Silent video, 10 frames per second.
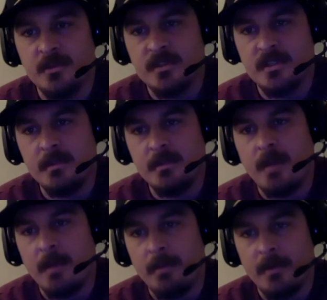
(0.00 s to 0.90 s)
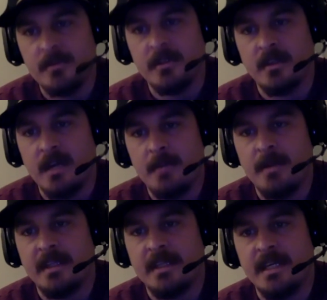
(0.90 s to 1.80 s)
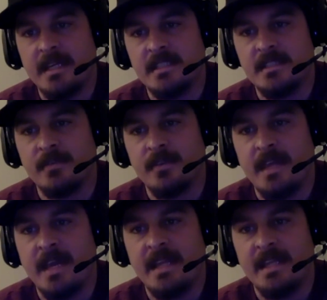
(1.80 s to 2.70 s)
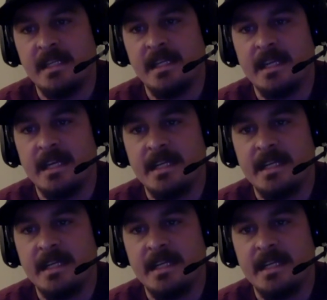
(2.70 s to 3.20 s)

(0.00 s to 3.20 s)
see me. I post a lot about the cases for that, the DNA